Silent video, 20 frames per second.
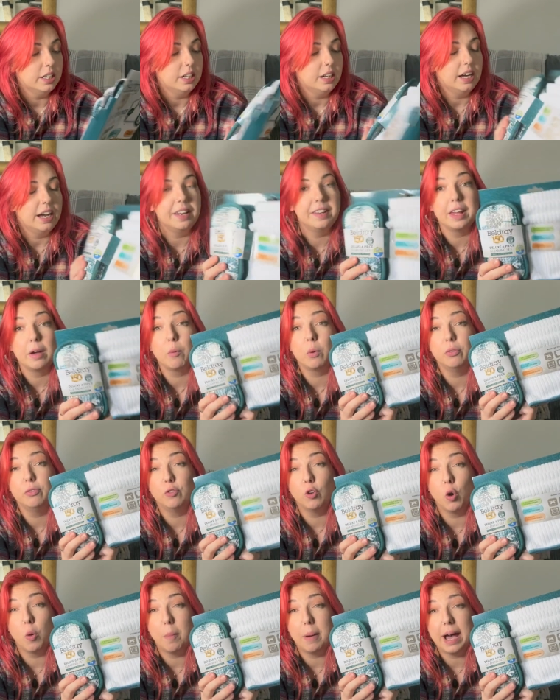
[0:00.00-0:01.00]
and they were
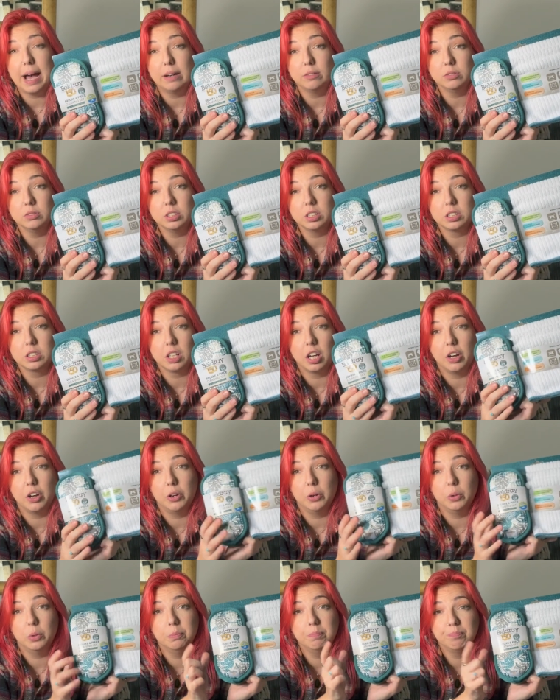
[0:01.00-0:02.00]
£4,
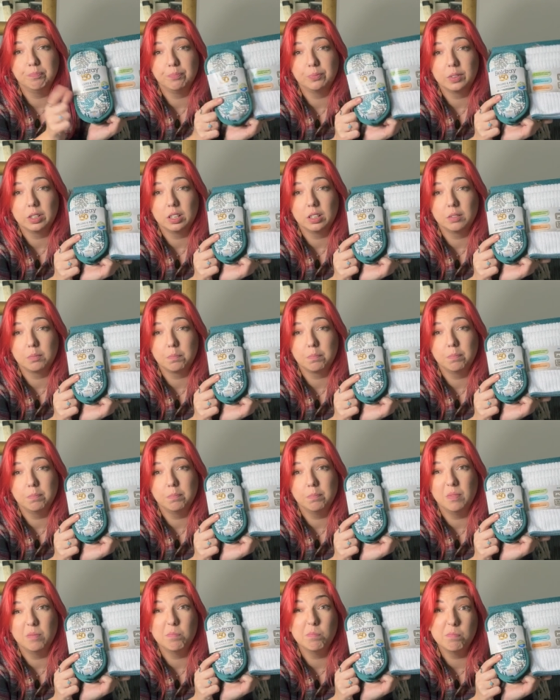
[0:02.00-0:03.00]
so
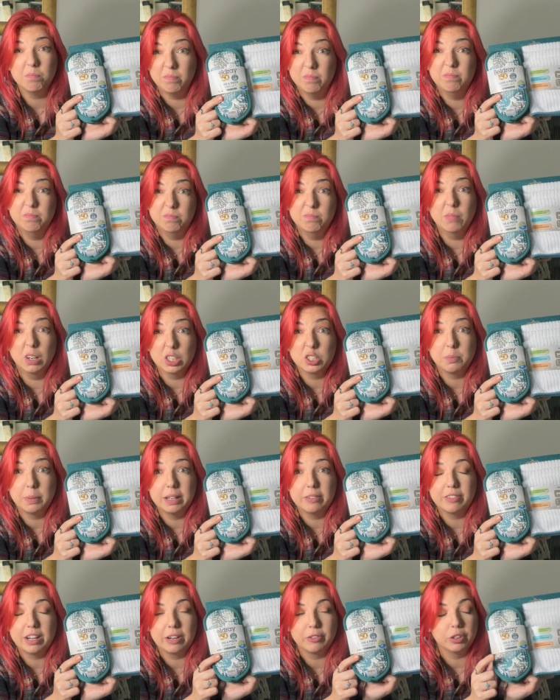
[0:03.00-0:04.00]
much
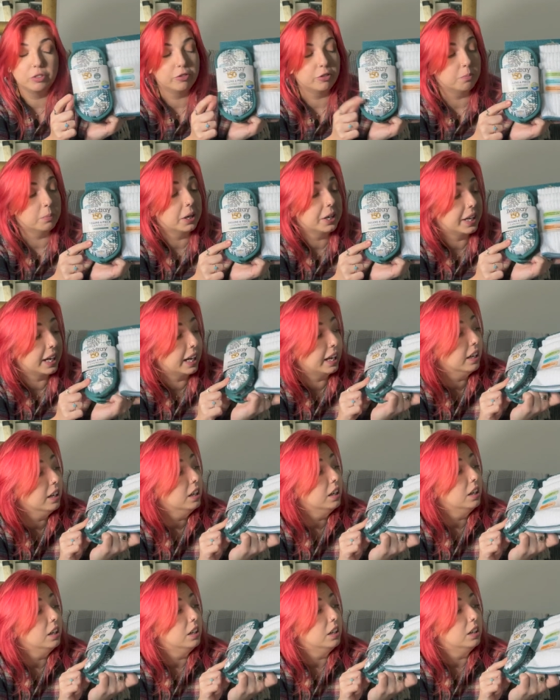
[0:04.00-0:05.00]
better value for money.
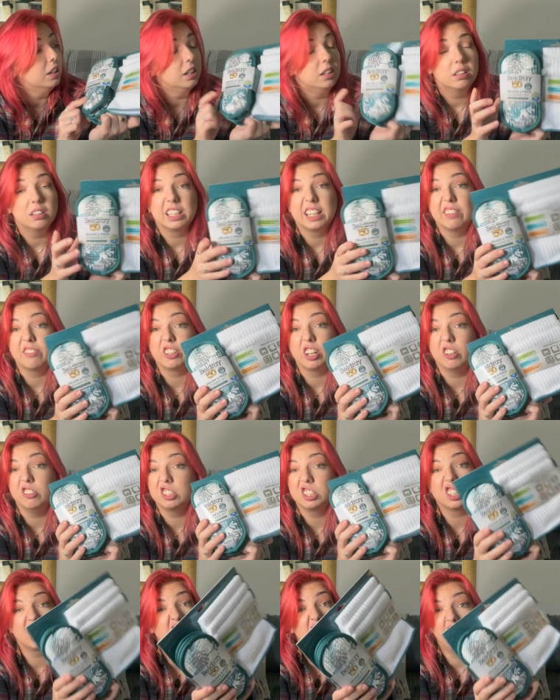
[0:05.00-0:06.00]
Give
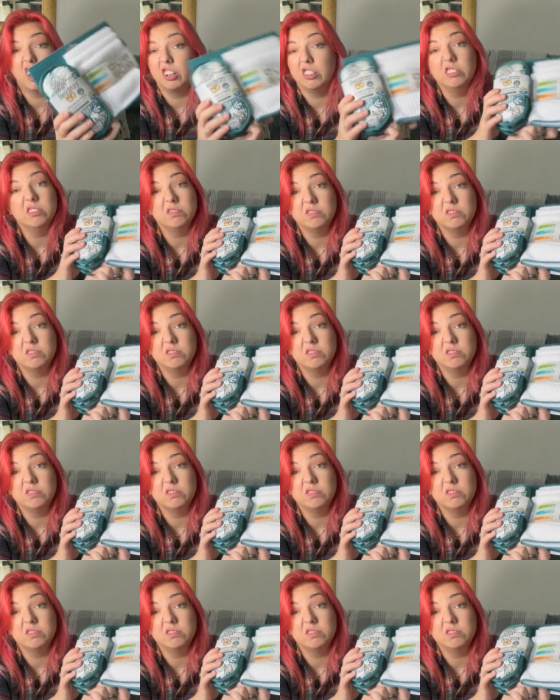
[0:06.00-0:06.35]
those a go.